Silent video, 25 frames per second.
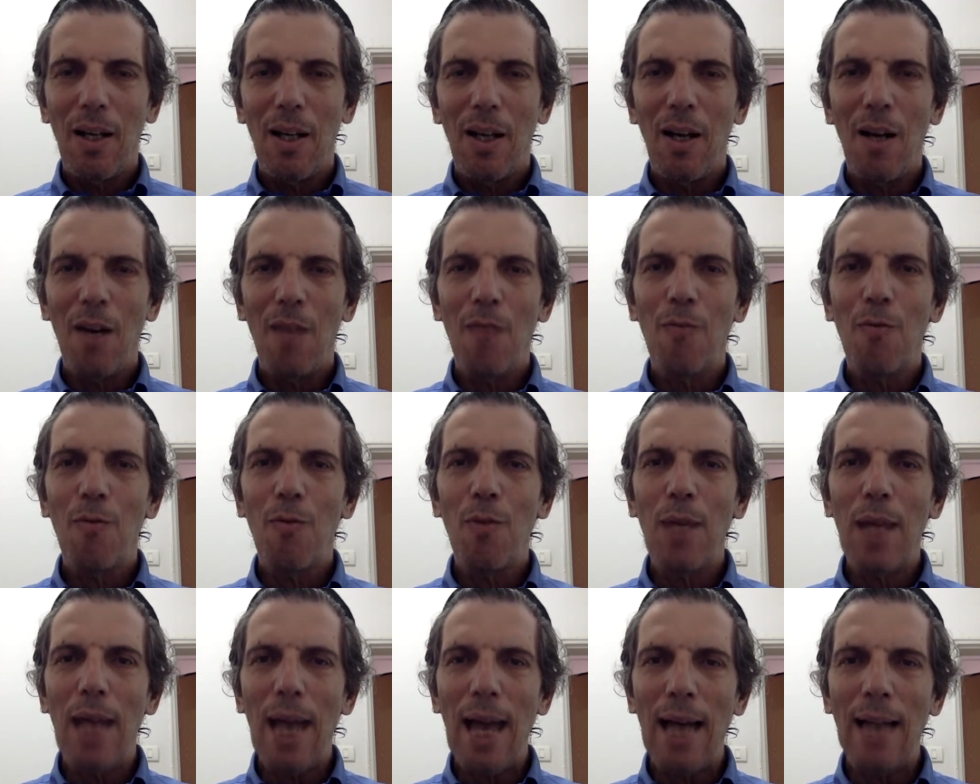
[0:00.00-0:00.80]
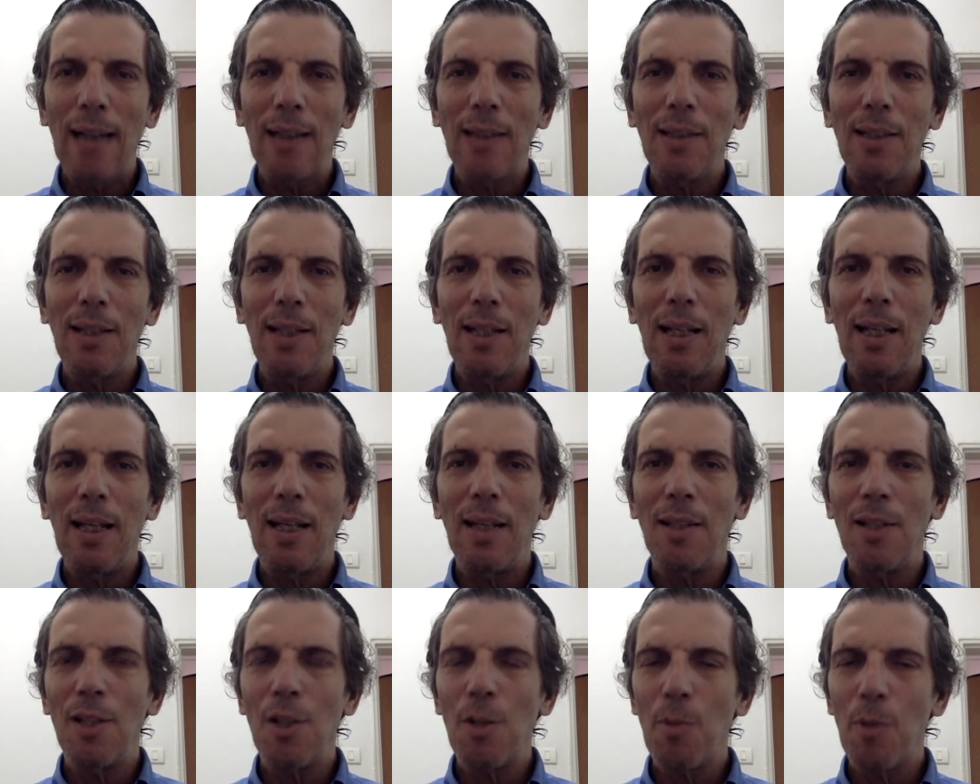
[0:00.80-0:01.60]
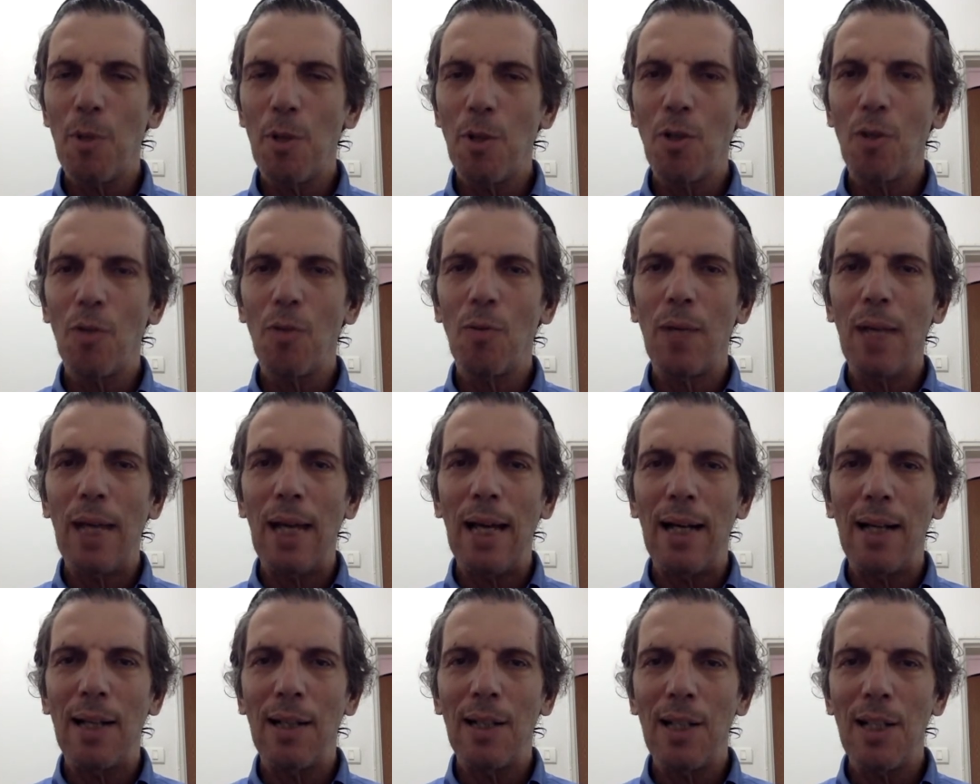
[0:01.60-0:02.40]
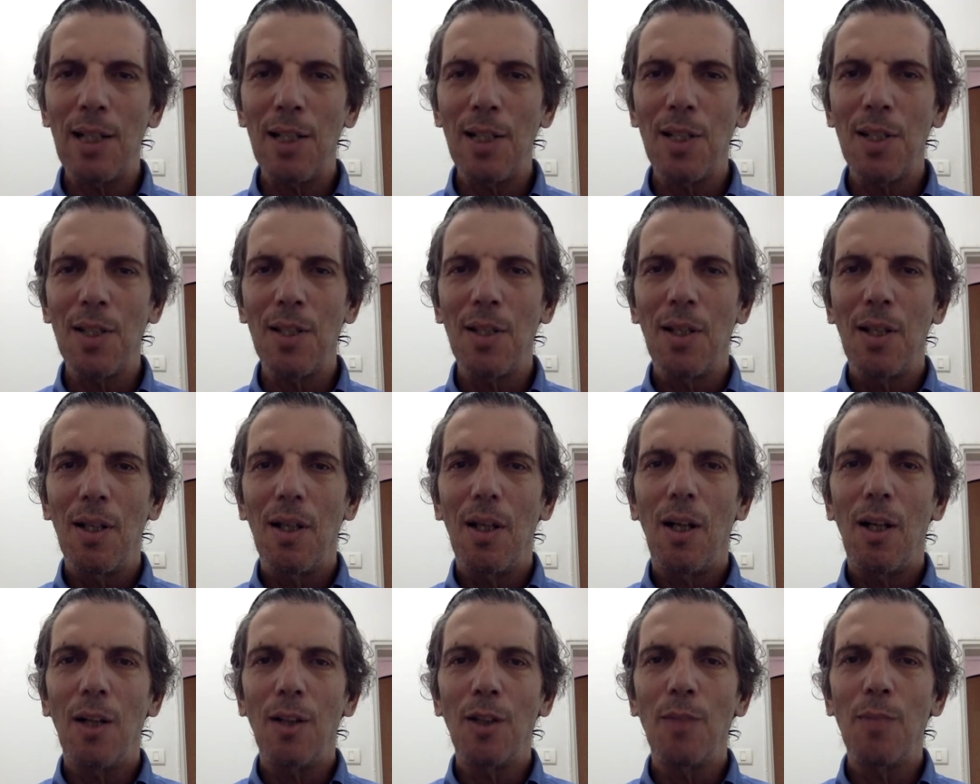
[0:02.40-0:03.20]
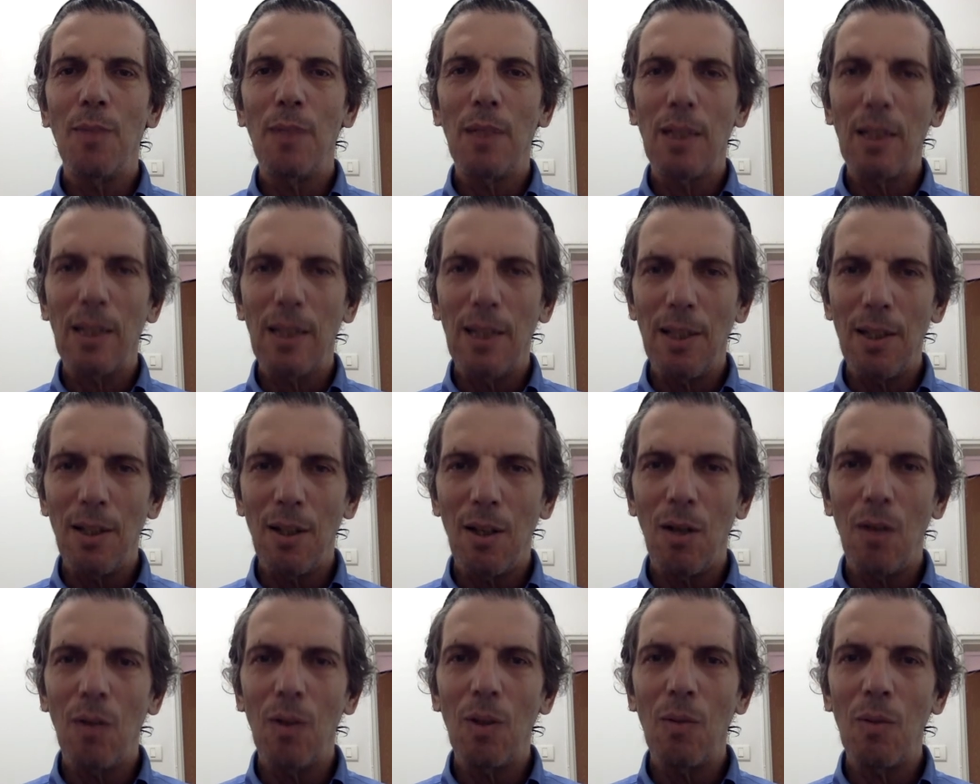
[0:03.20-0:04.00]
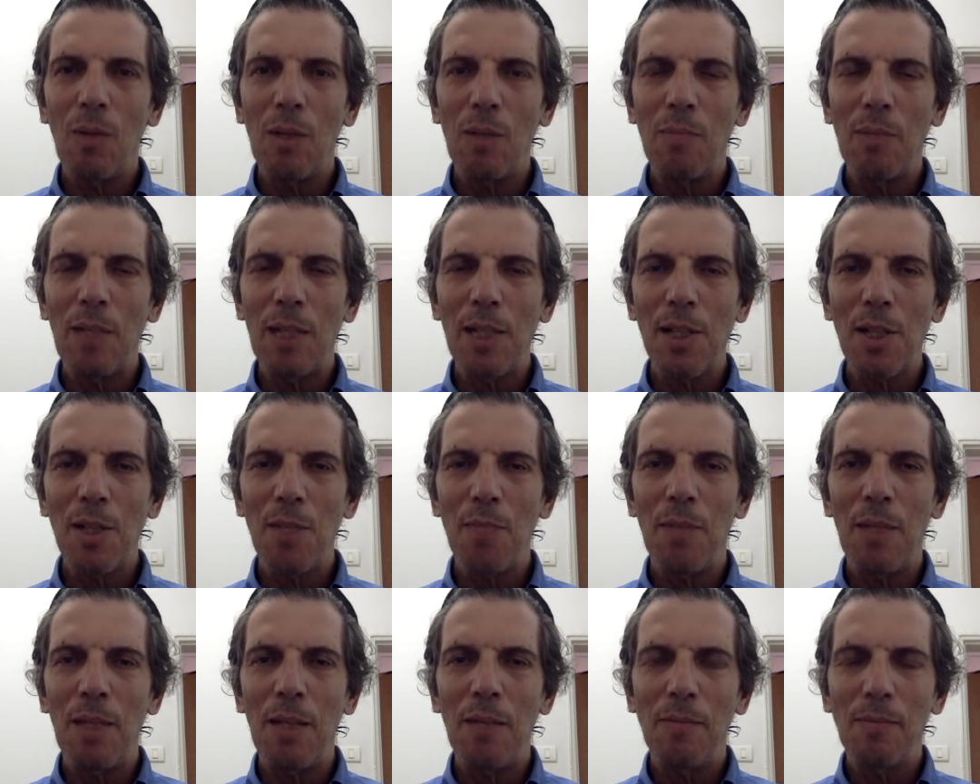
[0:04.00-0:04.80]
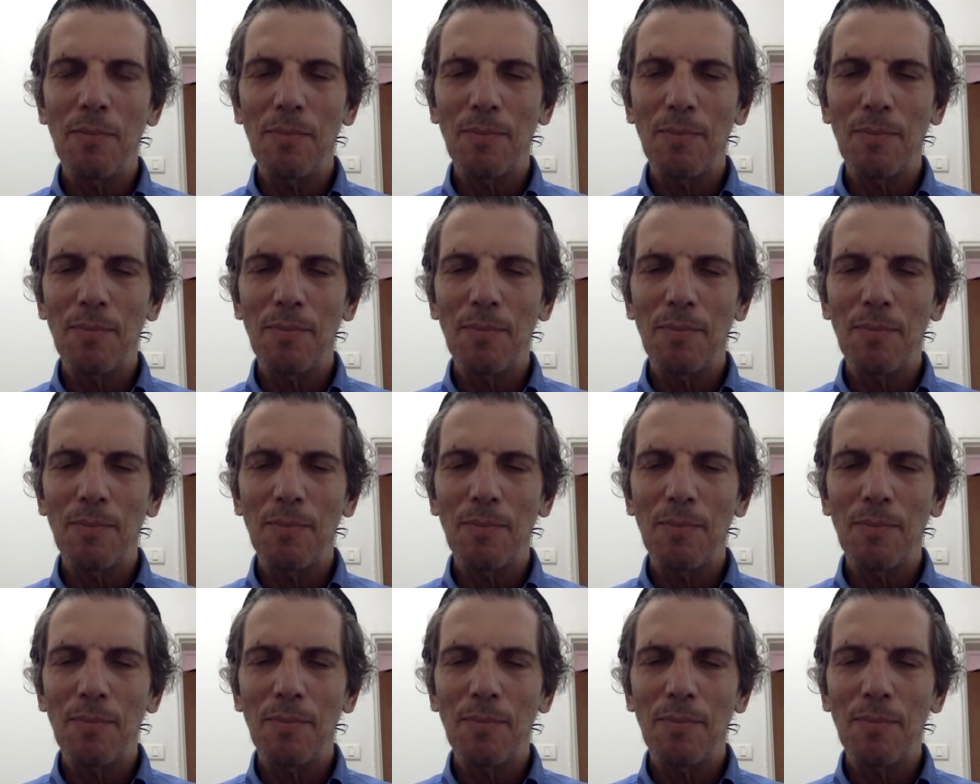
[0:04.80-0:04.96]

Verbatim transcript: of reality and the spiritual realities, ultimately the Holy One, blessed be,